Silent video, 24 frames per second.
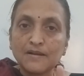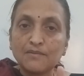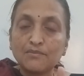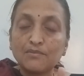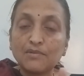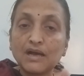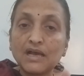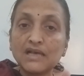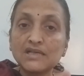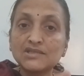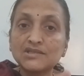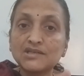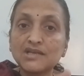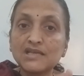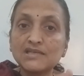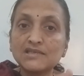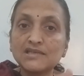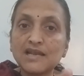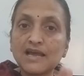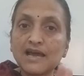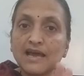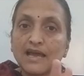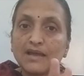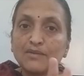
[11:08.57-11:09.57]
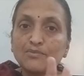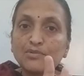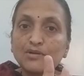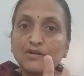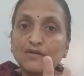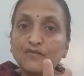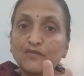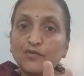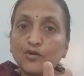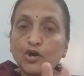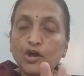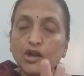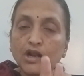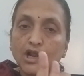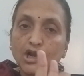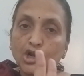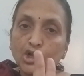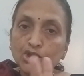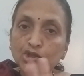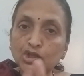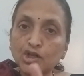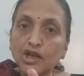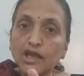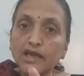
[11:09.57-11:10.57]
Master is liable for
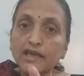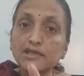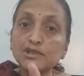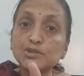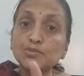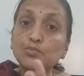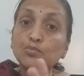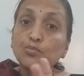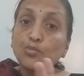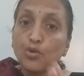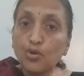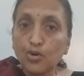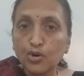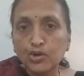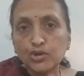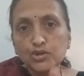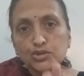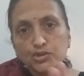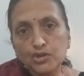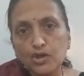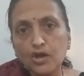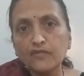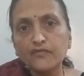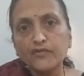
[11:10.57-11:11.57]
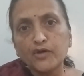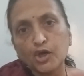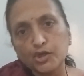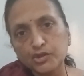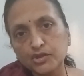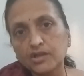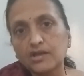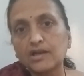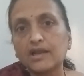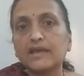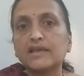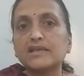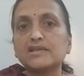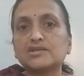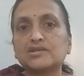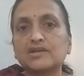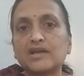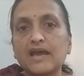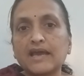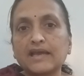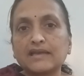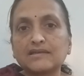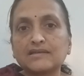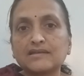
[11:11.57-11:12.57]
unauthorized modes of authorized
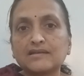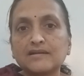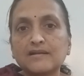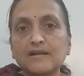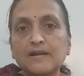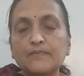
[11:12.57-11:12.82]
act.